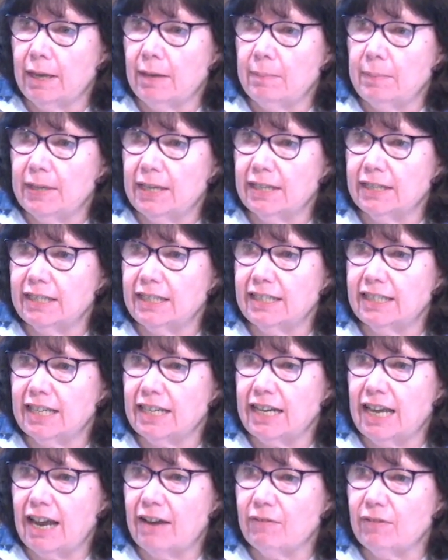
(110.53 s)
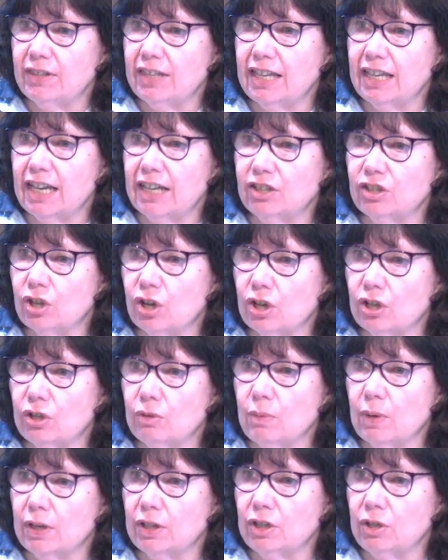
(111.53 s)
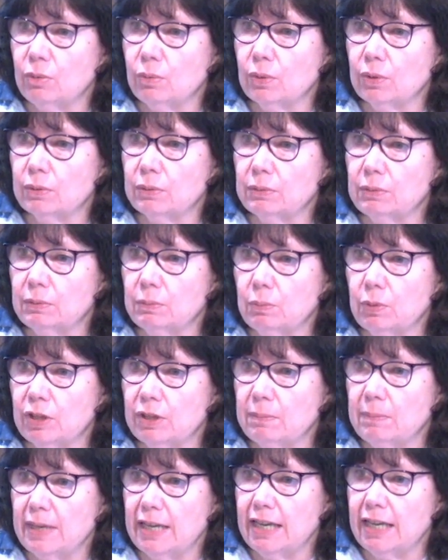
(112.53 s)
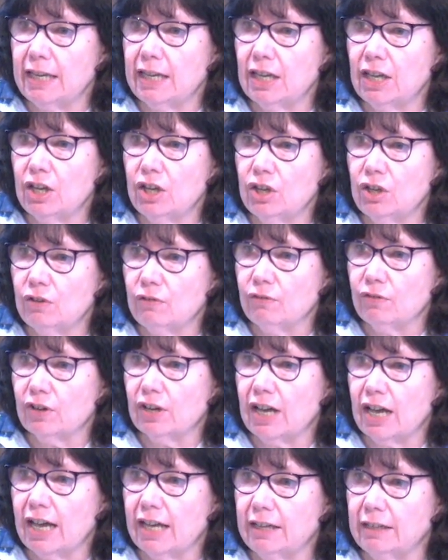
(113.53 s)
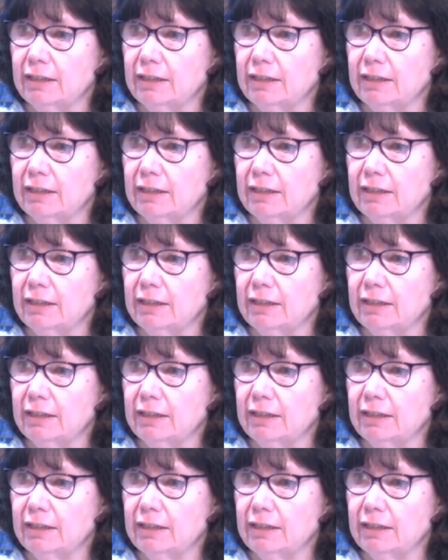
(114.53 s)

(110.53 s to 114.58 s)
Because he said, Everything I taught you while you were with me, you've forgotten.